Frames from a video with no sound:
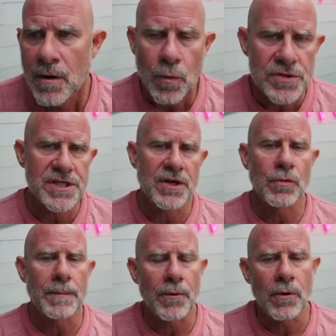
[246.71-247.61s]
We're seeing
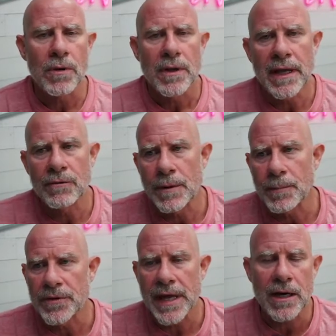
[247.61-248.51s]
Ripple and
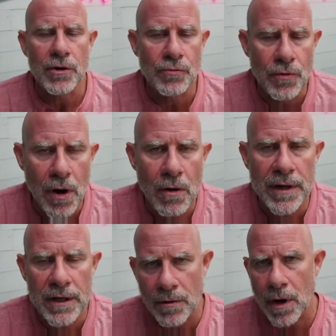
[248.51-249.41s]
RippleNet grow
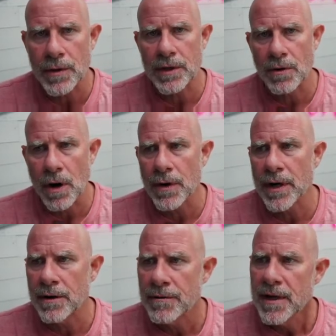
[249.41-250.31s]
and grow and grow
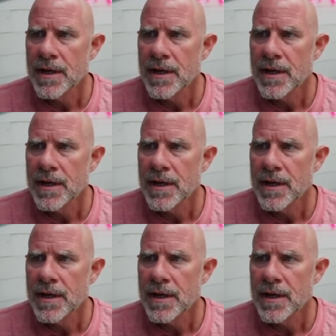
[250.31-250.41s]
here